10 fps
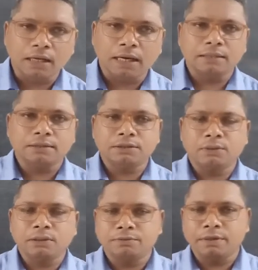she
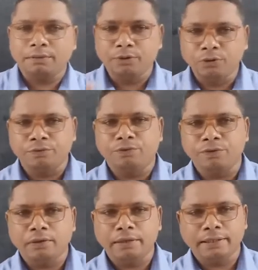was very beautiful
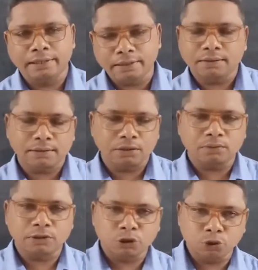lady. That
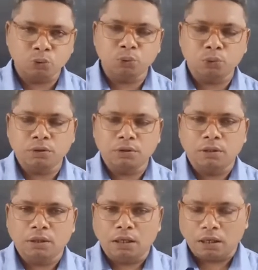was true.
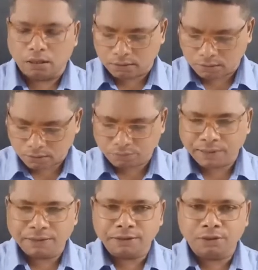And
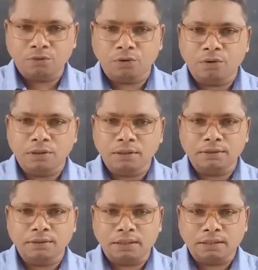when she wore
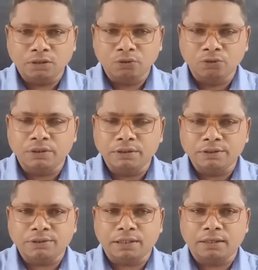a new
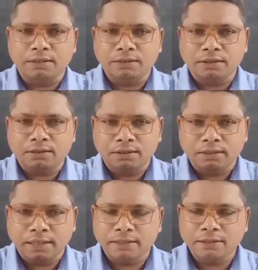dress and
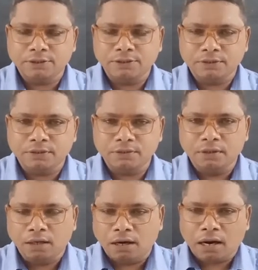necklace,
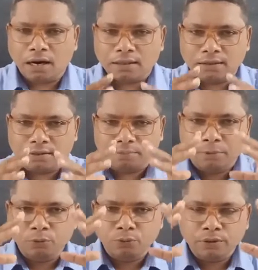her
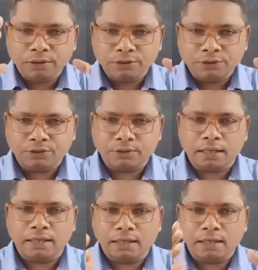beautiness
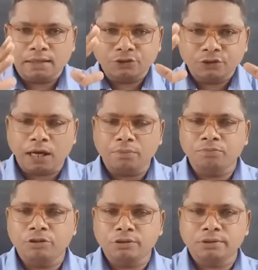and her
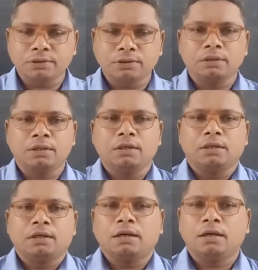charmness,
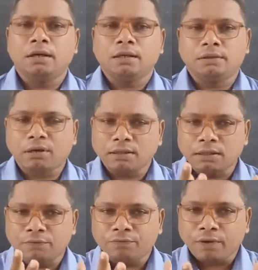that
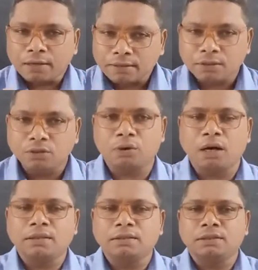reflected to
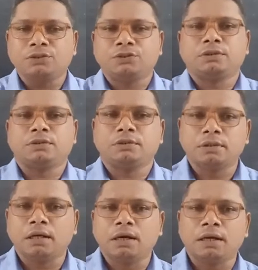others,
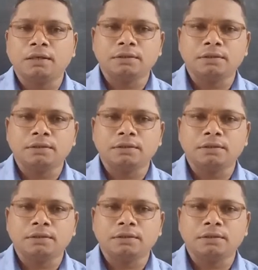and